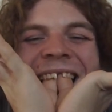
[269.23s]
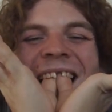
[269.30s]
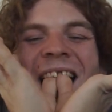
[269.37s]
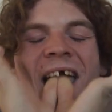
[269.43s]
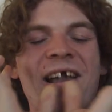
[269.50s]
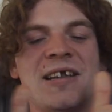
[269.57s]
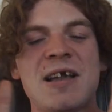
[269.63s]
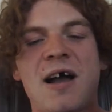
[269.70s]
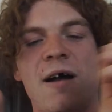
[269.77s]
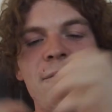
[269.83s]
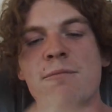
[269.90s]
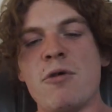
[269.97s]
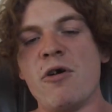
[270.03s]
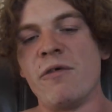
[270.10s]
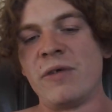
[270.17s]
I see how I'm
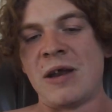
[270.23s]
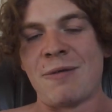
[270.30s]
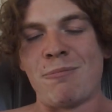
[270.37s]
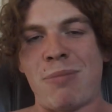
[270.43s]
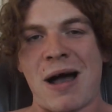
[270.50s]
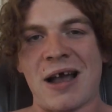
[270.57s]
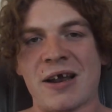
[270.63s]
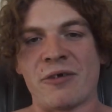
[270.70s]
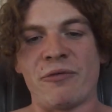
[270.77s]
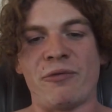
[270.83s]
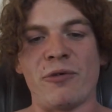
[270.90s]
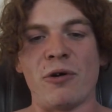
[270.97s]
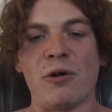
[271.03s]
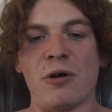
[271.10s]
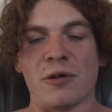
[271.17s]
moving it back and
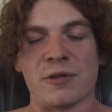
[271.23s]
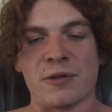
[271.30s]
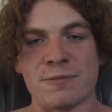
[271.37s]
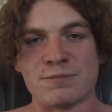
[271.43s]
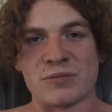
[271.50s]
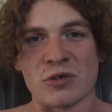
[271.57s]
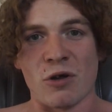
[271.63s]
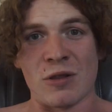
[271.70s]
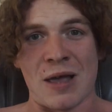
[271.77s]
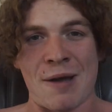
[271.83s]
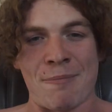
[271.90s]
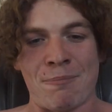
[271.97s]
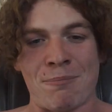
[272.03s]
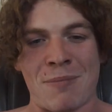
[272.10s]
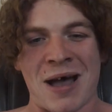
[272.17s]
forth, sort of
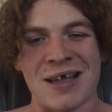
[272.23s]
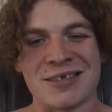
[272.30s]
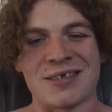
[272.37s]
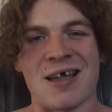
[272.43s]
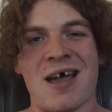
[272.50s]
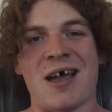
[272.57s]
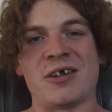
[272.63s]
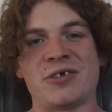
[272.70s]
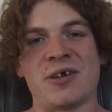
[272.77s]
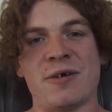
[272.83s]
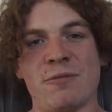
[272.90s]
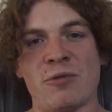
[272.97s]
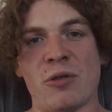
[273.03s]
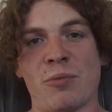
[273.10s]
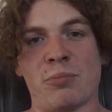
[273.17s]
like massage it
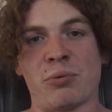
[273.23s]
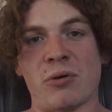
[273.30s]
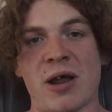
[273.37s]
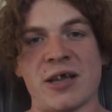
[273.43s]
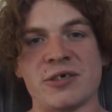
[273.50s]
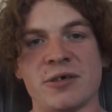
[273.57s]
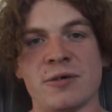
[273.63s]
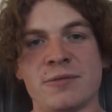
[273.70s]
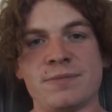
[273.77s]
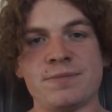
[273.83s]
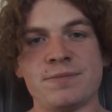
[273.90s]
with pressure.